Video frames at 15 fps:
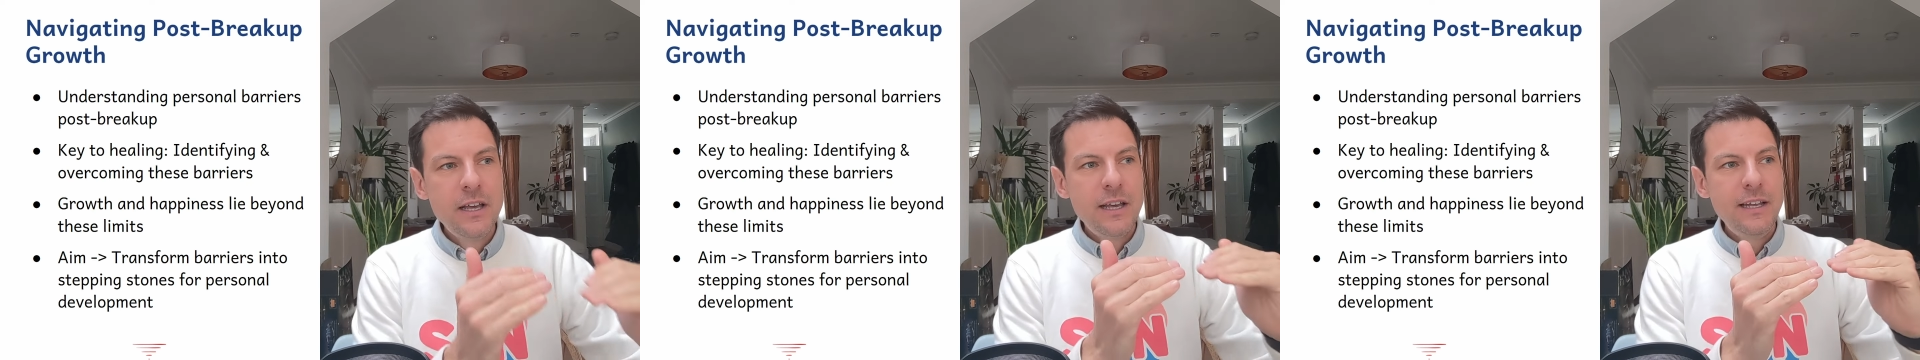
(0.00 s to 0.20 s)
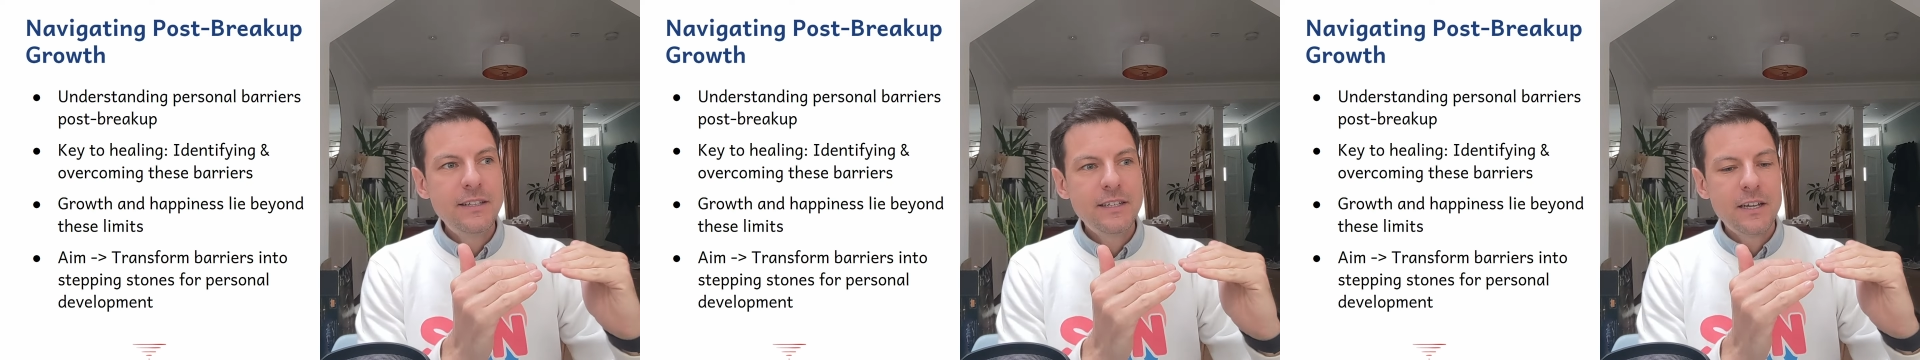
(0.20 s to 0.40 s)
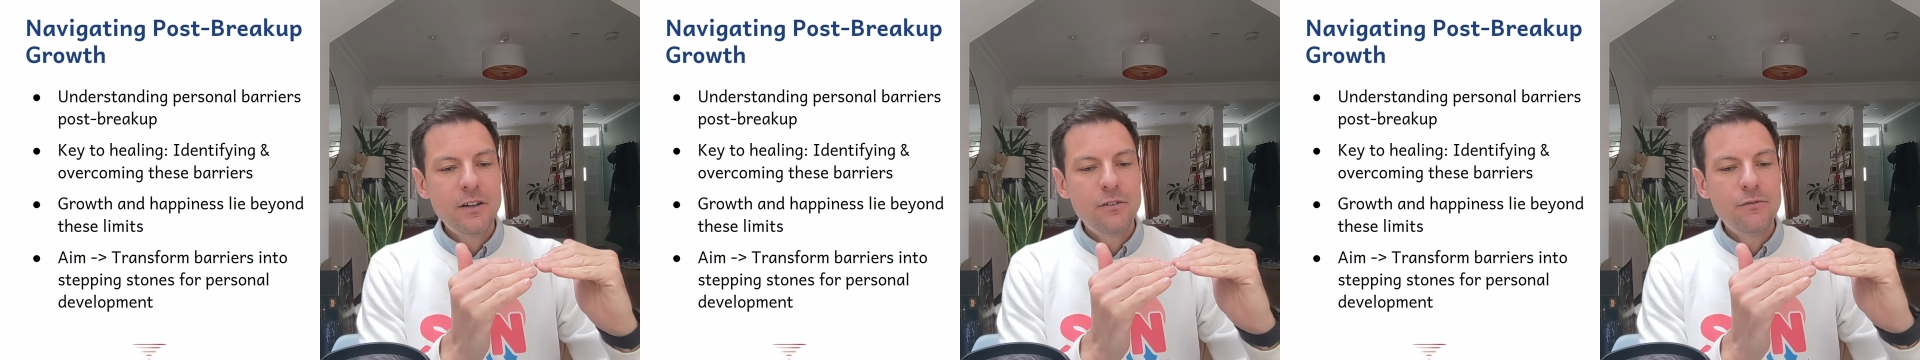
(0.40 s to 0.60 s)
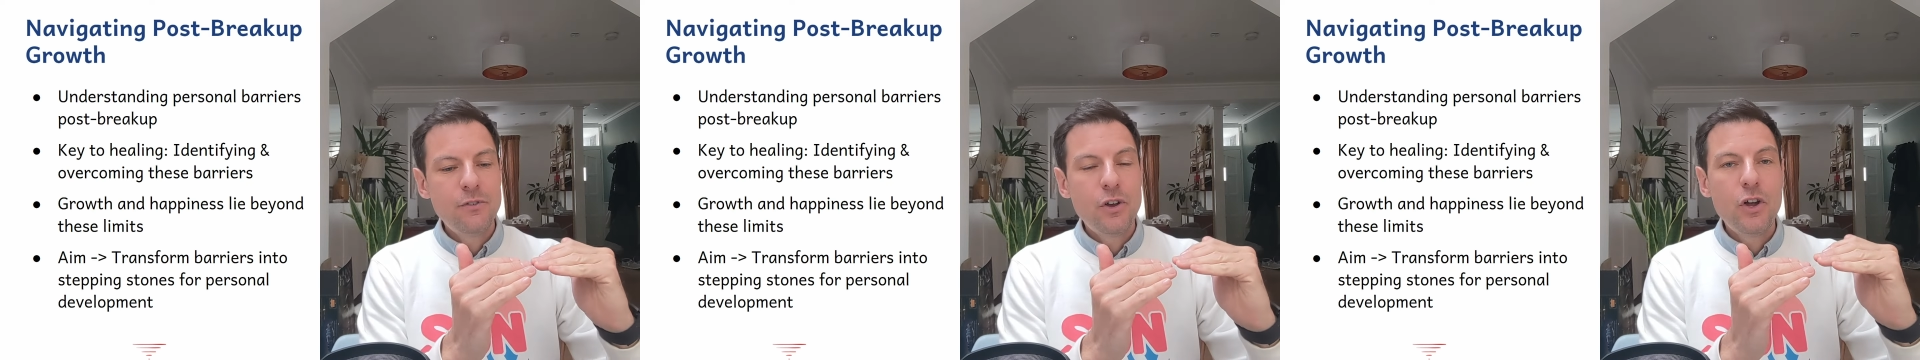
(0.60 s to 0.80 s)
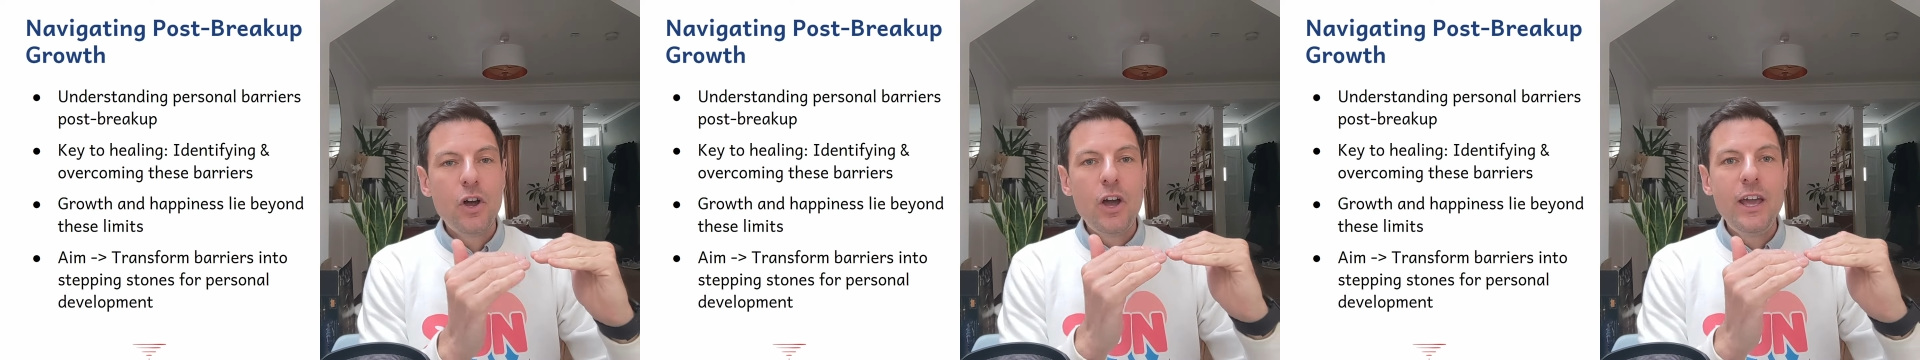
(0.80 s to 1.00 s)
it's kind of
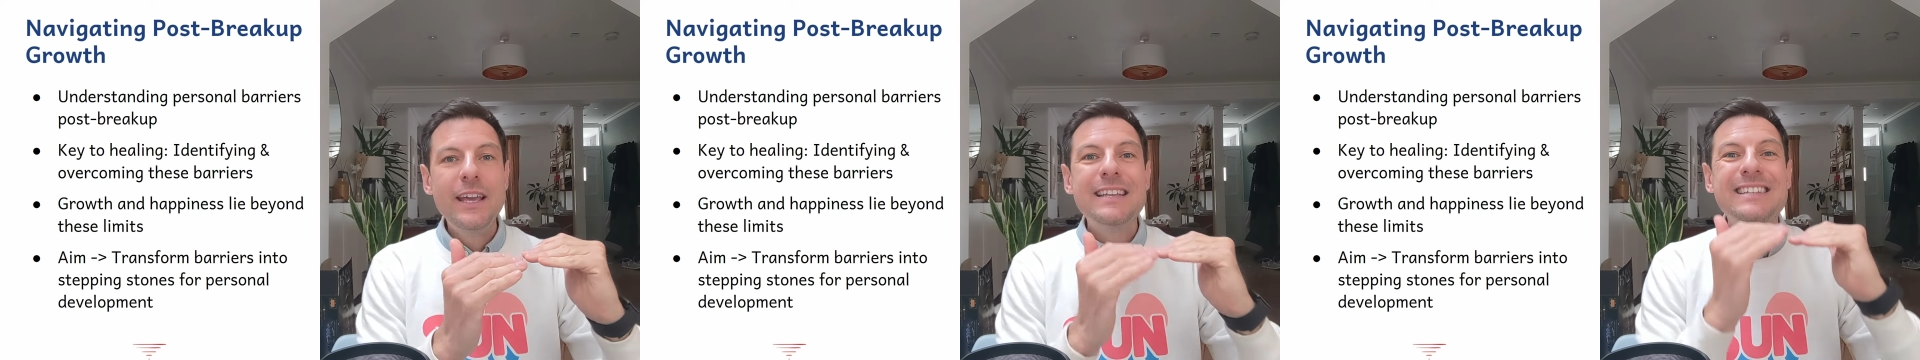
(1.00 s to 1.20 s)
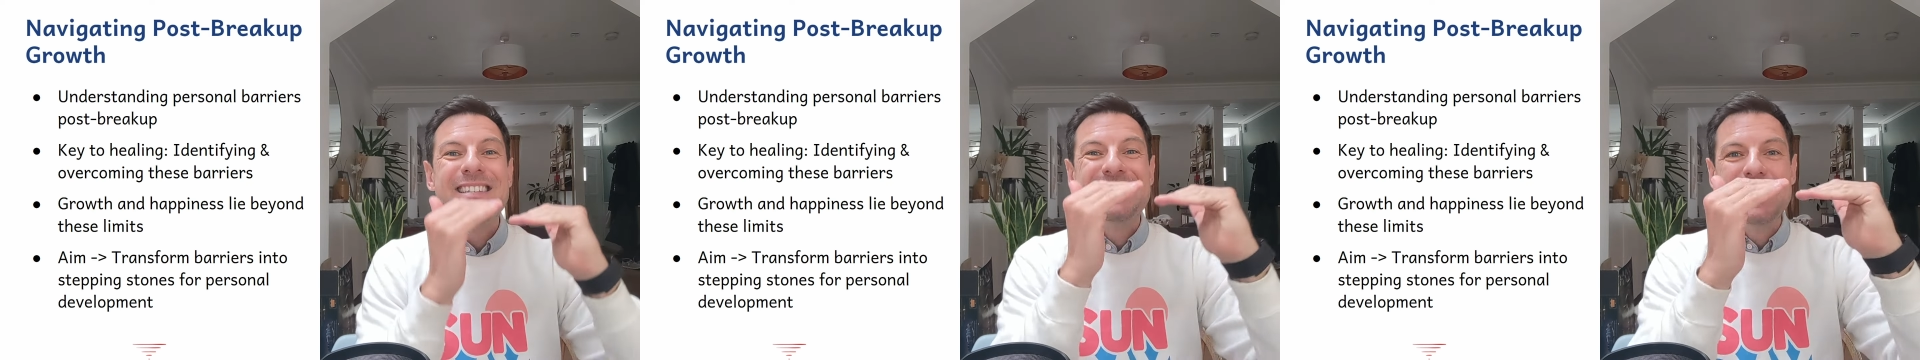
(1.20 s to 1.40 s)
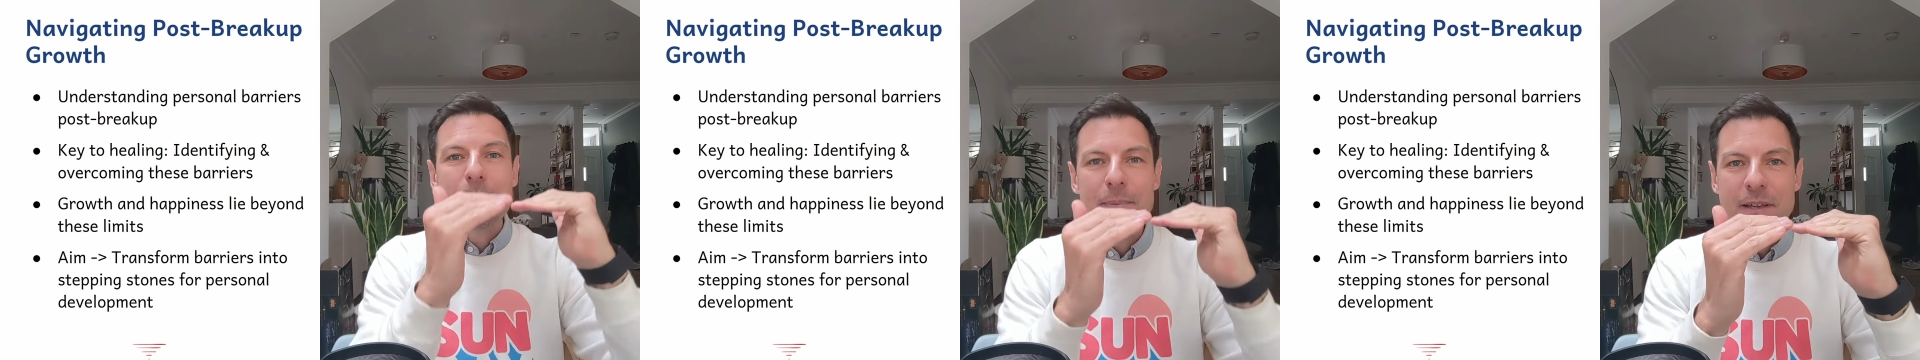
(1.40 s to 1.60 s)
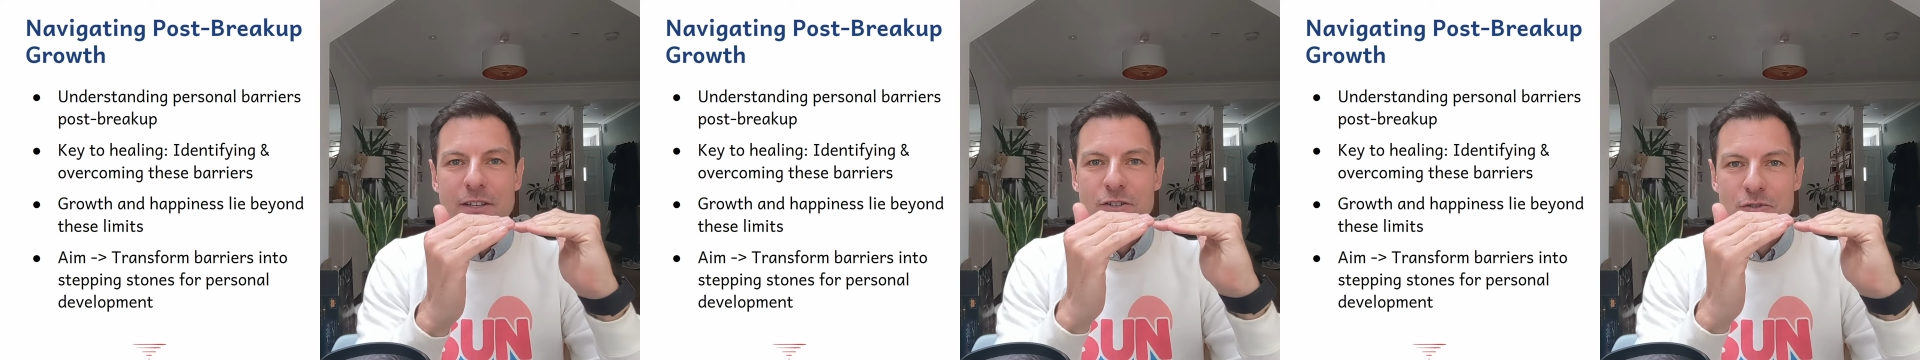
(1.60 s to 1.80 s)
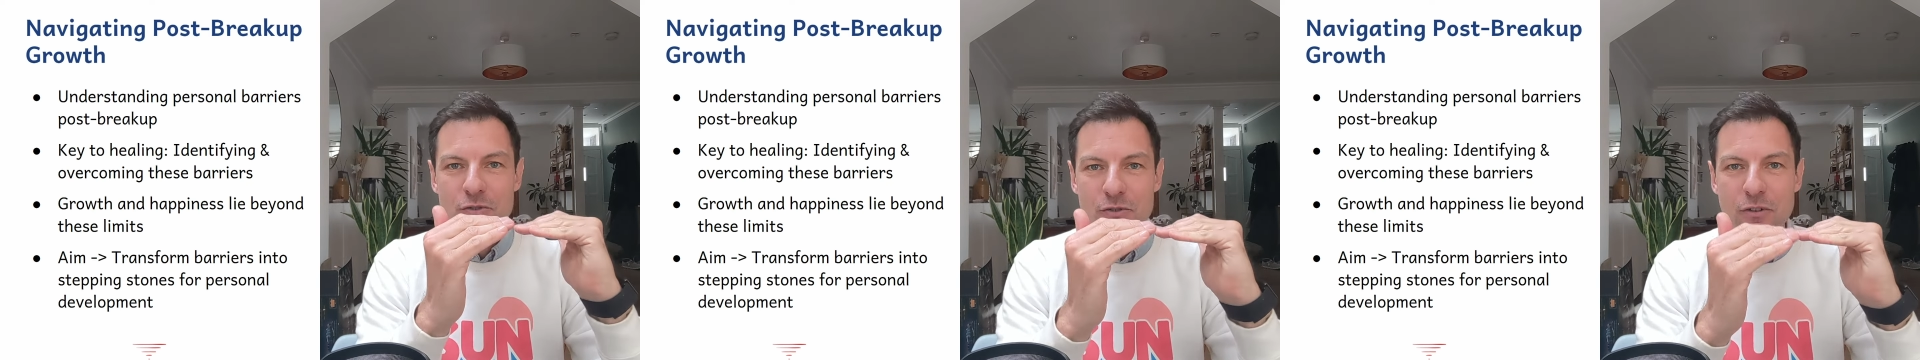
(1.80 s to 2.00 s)
a
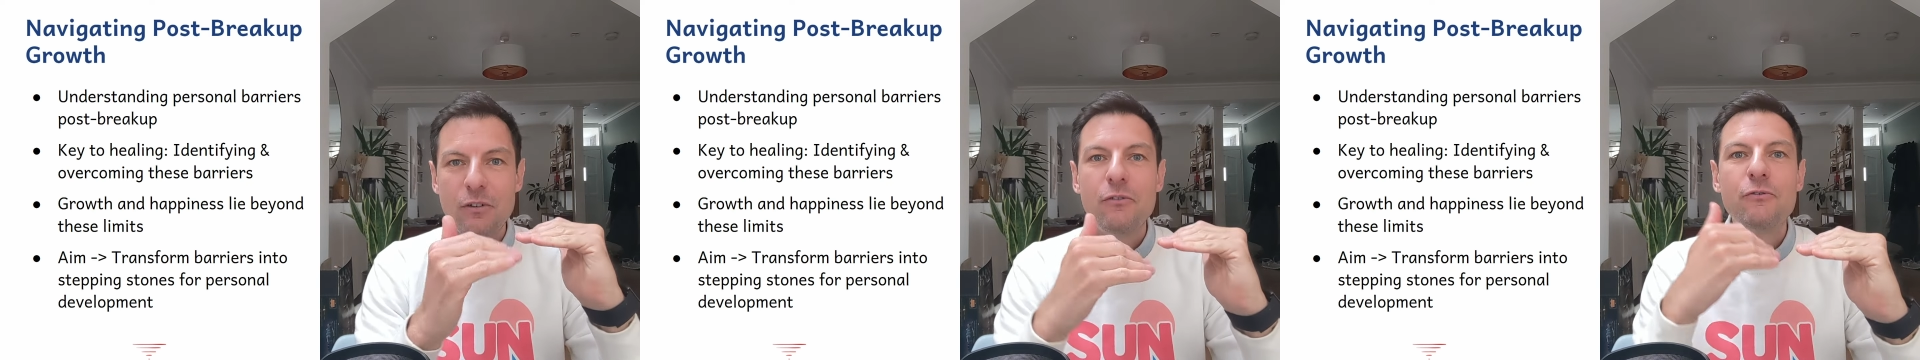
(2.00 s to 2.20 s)
stepping stone